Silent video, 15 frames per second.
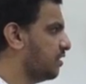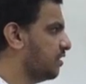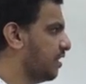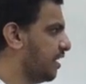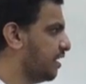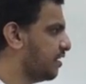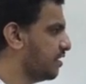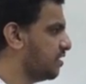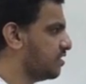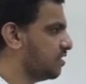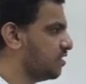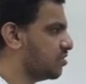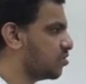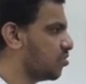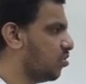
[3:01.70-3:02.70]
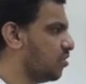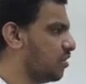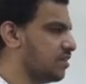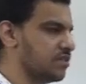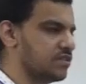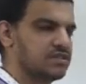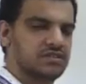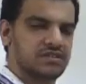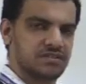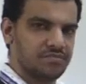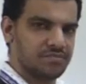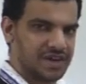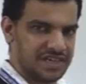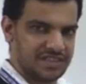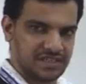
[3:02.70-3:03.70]
that region is called as a
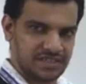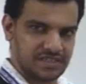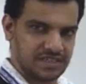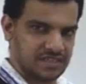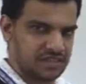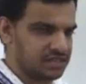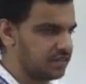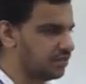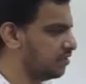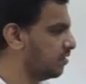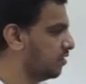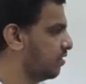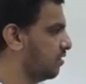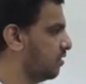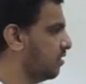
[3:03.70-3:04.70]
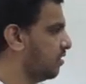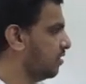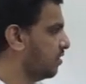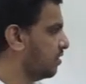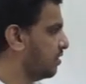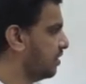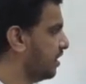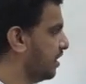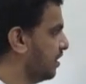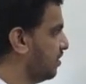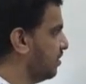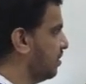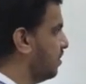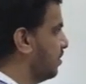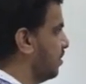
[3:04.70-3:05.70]
minor sector.
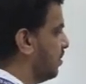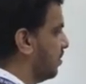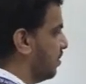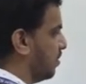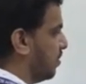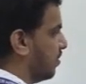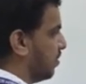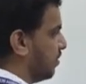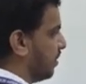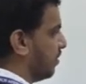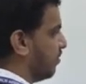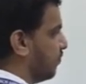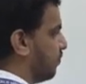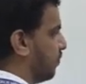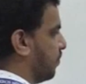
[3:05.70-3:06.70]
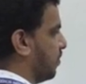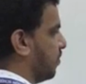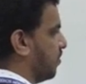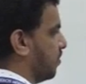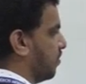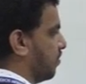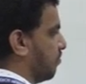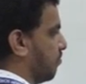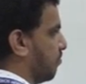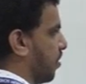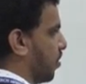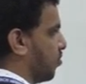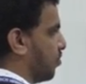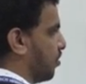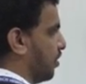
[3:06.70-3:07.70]
Then if
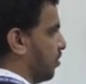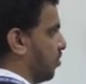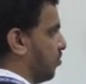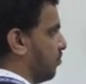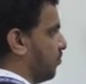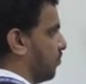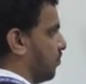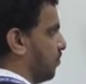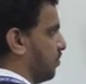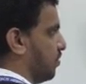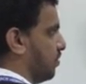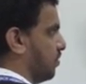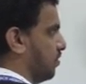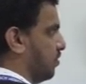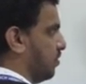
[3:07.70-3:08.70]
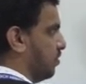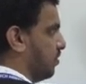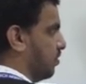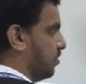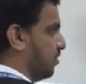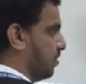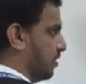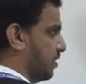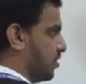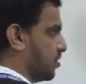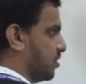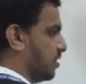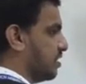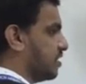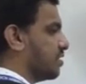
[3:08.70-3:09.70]
boundary of
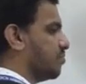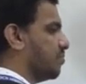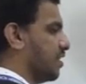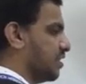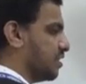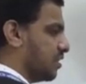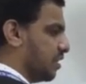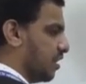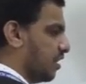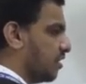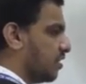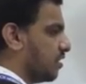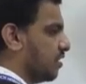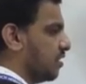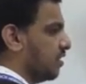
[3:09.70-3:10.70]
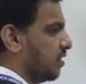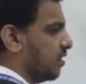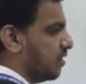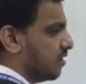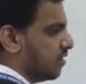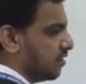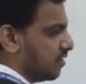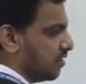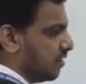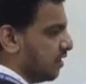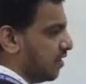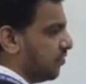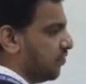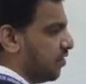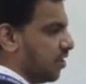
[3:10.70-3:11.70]
region is a major arc,
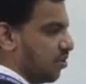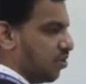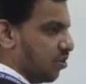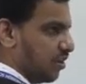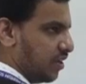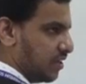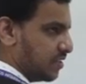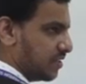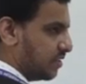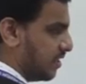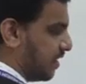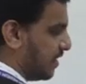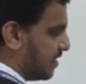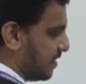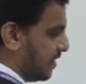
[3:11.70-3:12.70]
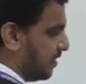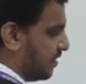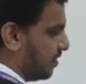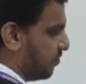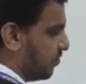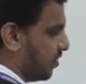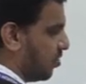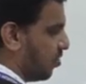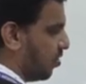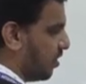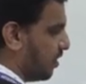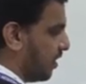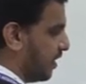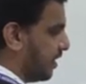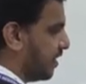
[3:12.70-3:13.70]
then we called as a, that sector we
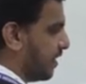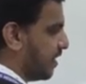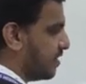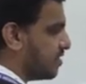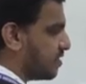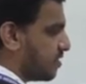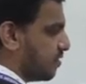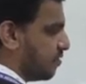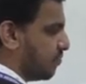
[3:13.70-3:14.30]
called it as